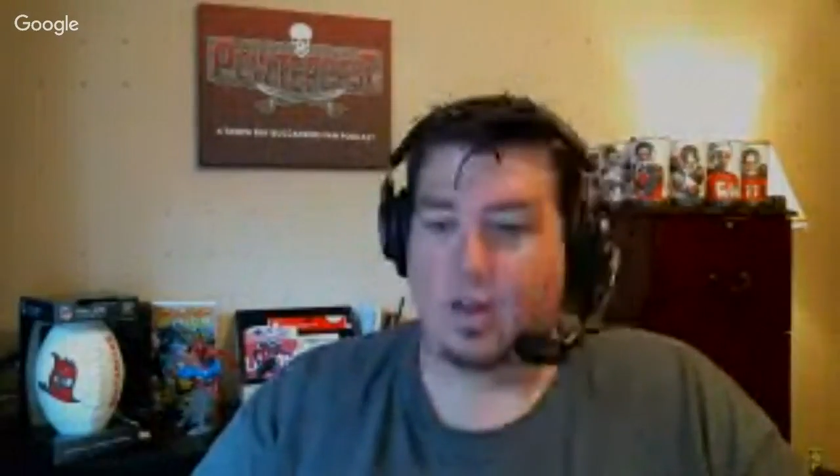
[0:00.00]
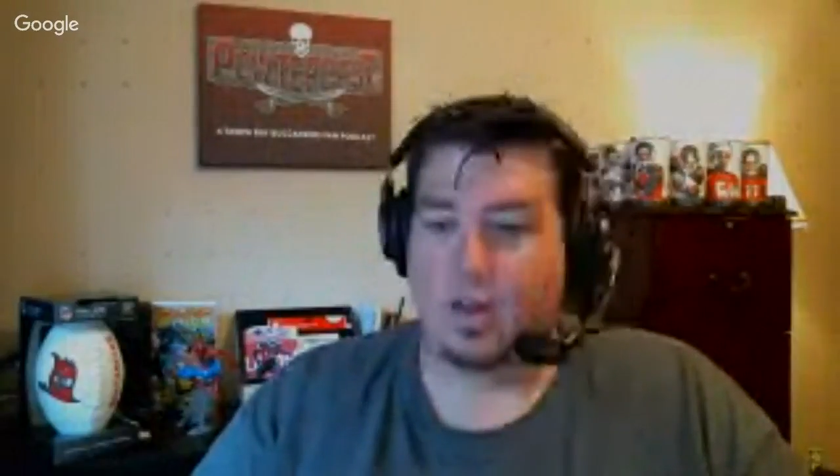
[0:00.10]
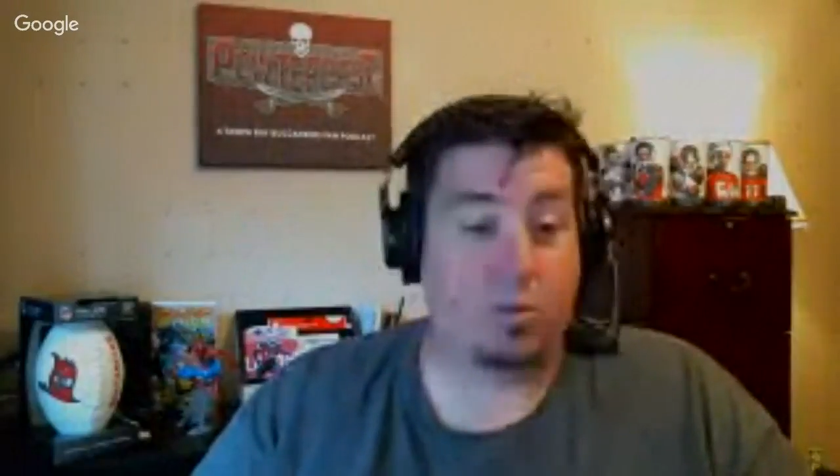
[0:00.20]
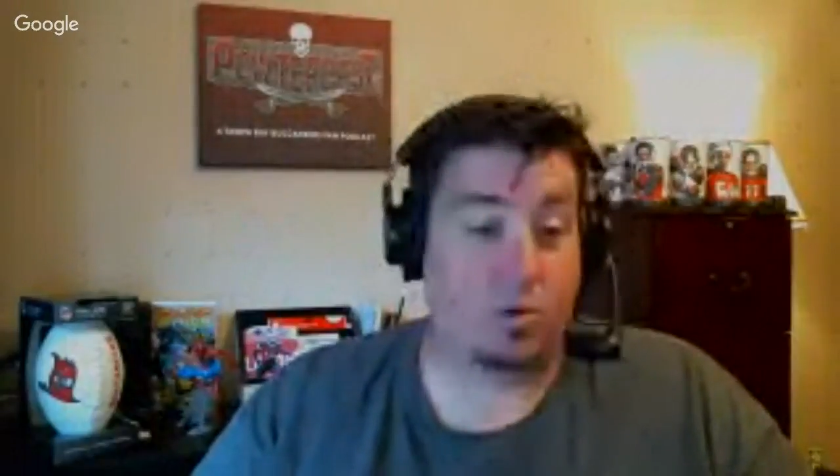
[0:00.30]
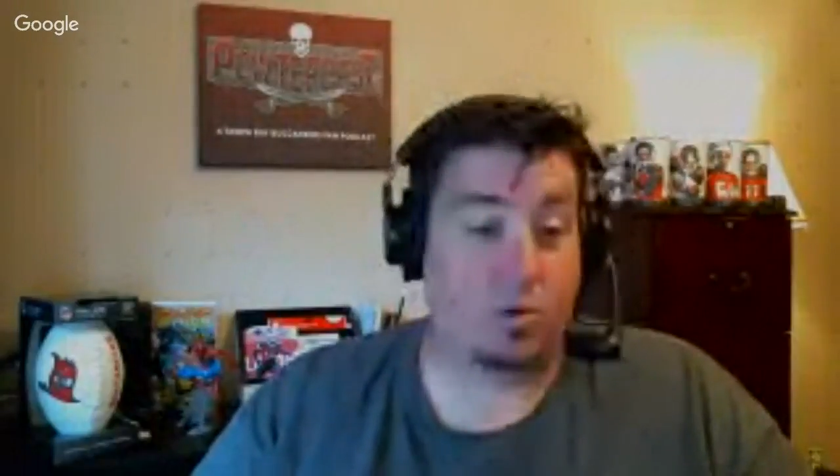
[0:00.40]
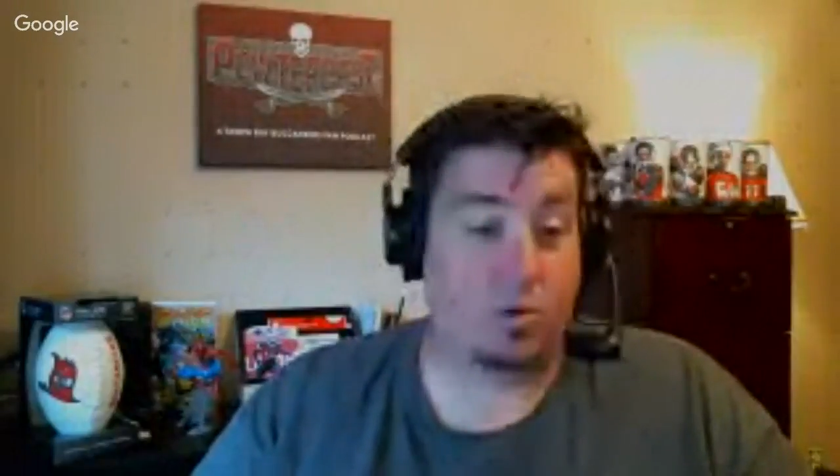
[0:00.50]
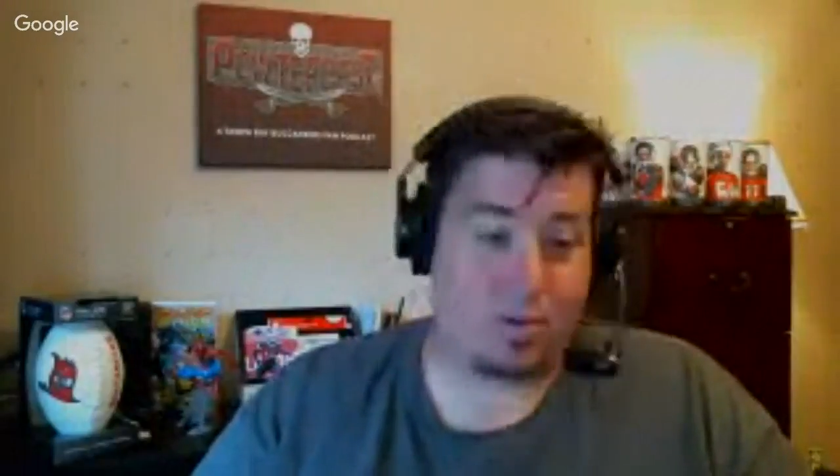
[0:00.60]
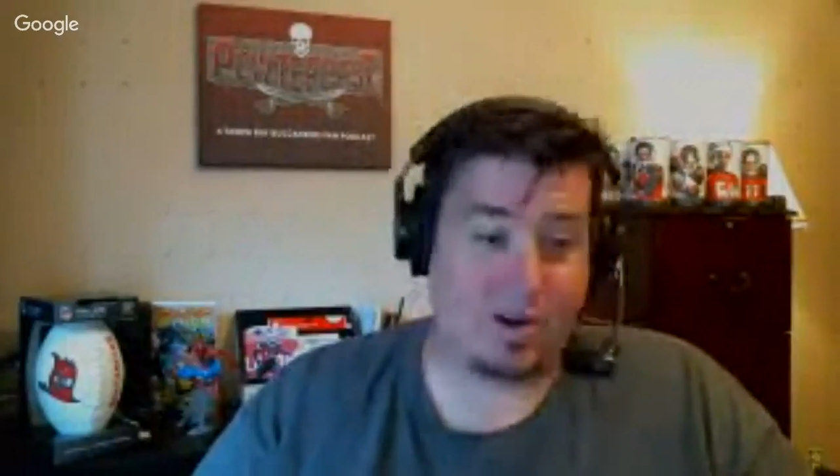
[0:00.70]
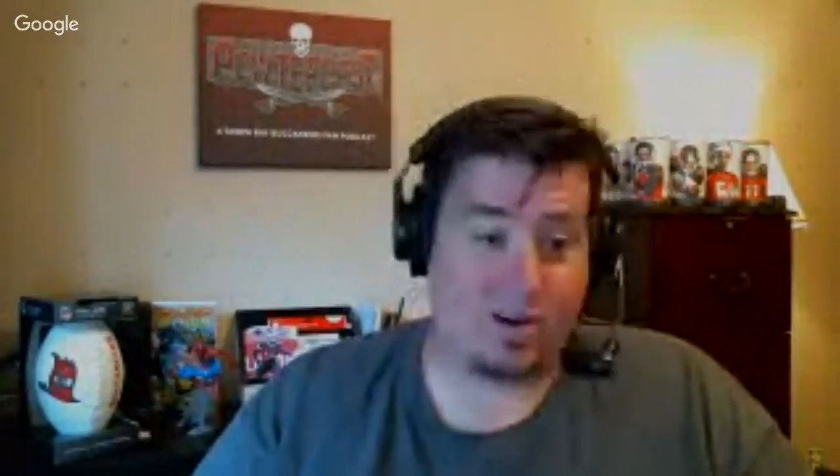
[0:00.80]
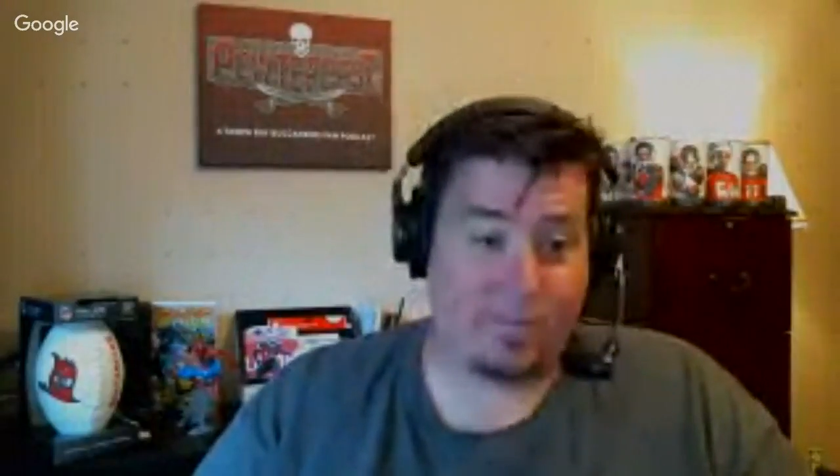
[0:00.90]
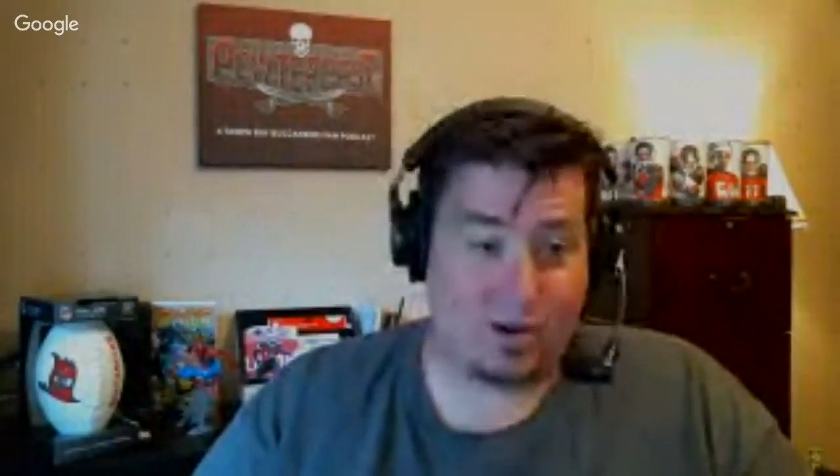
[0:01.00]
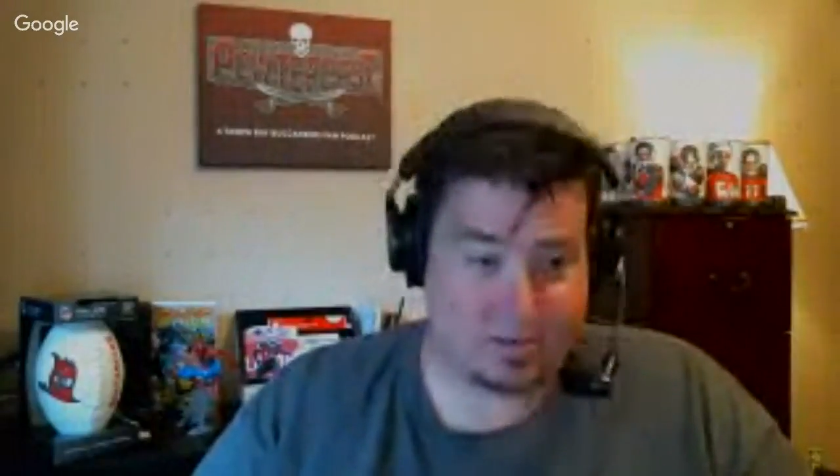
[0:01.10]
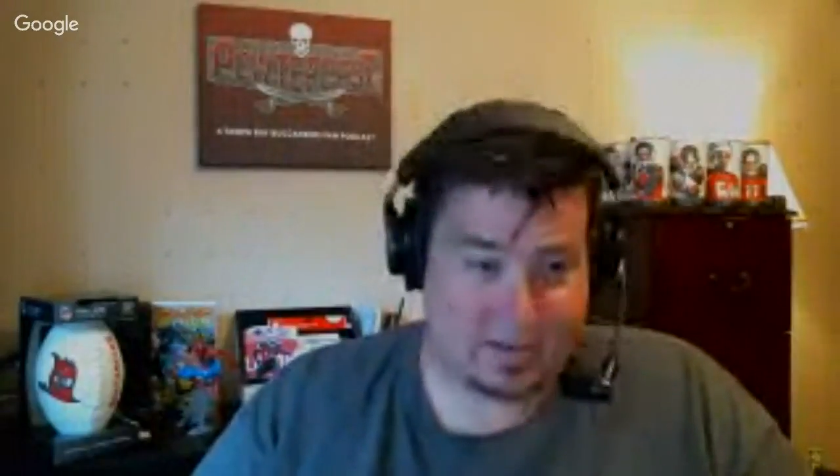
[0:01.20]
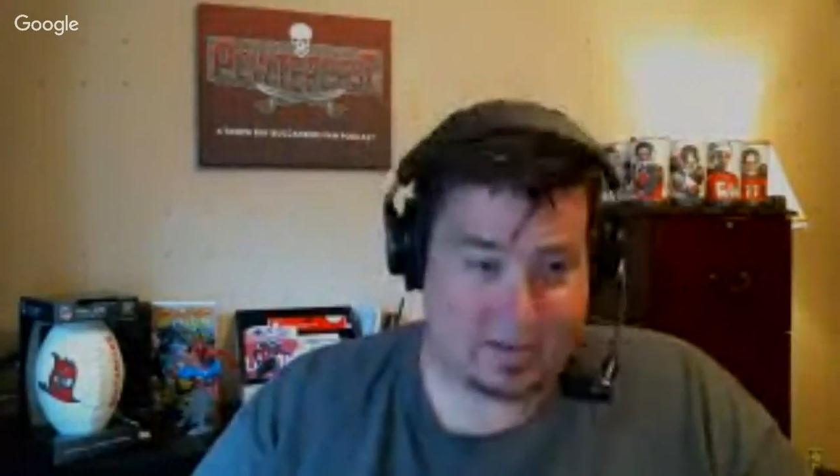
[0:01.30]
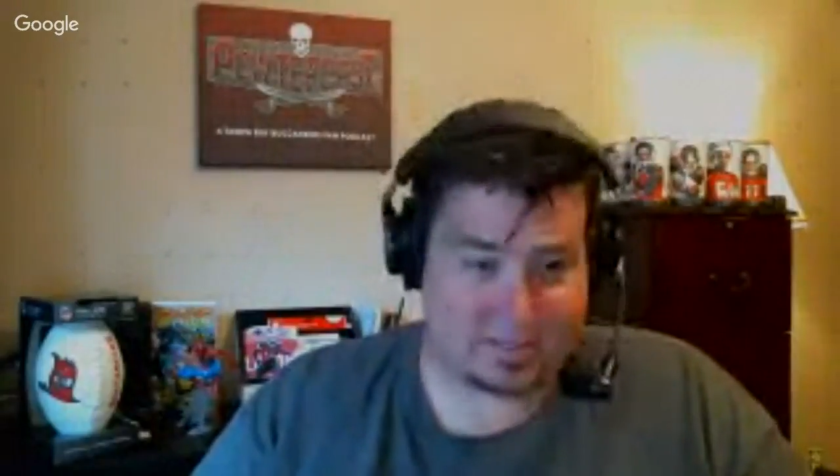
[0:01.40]
I know he blew his hand apart in
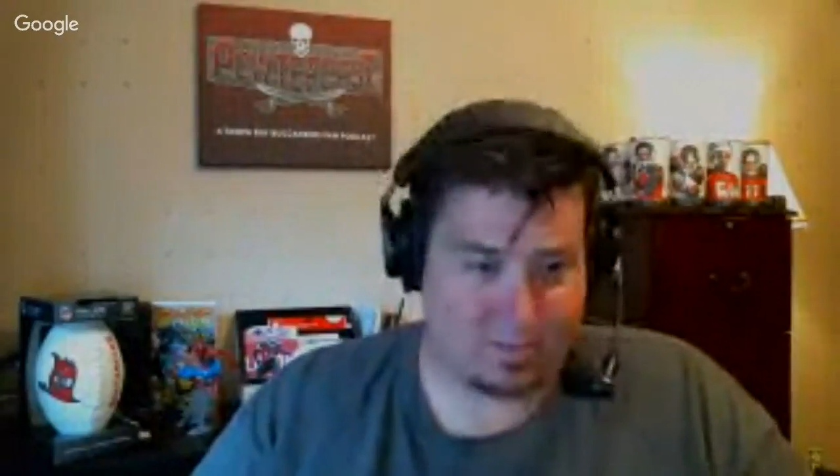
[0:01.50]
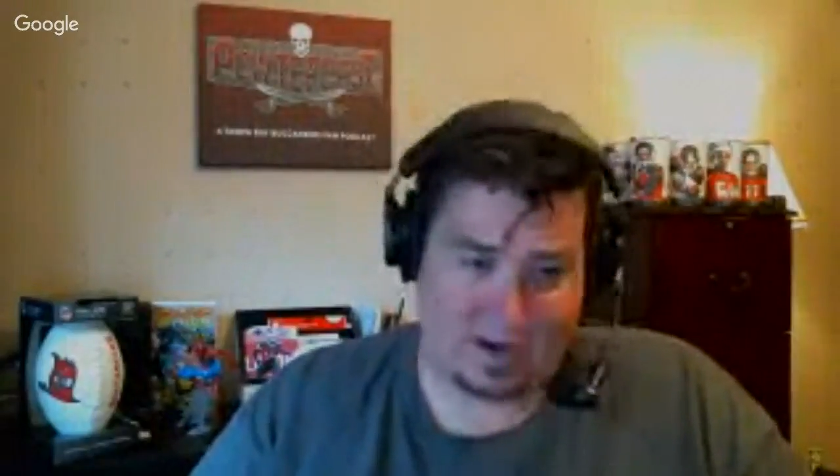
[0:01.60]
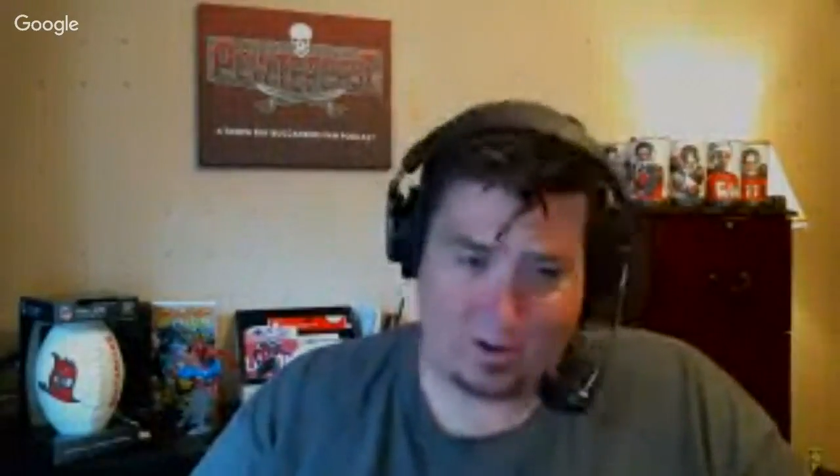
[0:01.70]
fireworks accident,